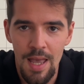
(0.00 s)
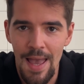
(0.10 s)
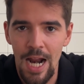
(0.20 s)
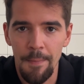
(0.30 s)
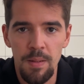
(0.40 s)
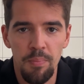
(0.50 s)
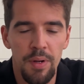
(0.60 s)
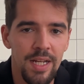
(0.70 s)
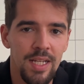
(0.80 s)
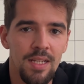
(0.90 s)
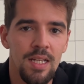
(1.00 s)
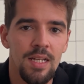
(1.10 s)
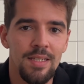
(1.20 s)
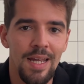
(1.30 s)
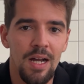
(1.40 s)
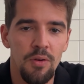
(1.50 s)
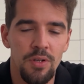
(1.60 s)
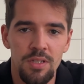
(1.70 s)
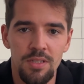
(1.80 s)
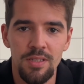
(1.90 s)
and I'll be breaking it down
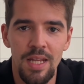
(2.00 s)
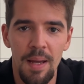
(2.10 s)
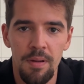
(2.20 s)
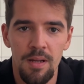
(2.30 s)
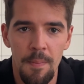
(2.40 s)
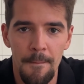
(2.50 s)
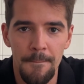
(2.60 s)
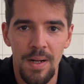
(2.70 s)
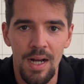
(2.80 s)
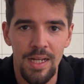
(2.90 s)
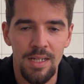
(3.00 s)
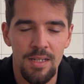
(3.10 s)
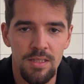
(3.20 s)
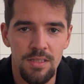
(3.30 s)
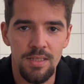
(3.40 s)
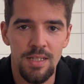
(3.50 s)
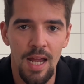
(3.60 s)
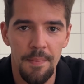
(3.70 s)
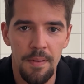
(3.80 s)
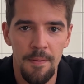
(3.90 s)
step by
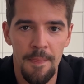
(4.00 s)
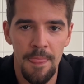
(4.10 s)
step.